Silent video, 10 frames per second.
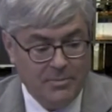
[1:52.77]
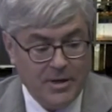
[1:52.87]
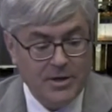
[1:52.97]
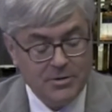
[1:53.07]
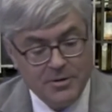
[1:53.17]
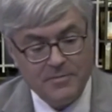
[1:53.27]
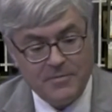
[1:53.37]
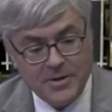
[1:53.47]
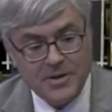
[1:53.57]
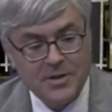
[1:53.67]
and majored
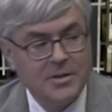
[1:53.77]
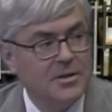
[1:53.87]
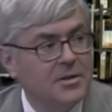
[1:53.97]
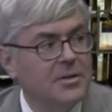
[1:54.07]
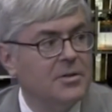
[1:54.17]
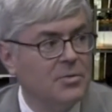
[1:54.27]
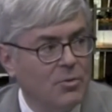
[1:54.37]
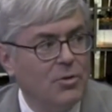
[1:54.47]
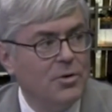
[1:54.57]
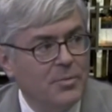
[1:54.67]
in physics and did
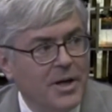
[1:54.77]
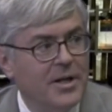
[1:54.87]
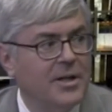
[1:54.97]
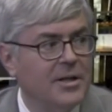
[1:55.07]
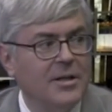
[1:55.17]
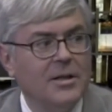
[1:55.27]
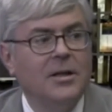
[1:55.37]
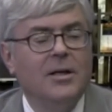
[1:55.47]
some more debating,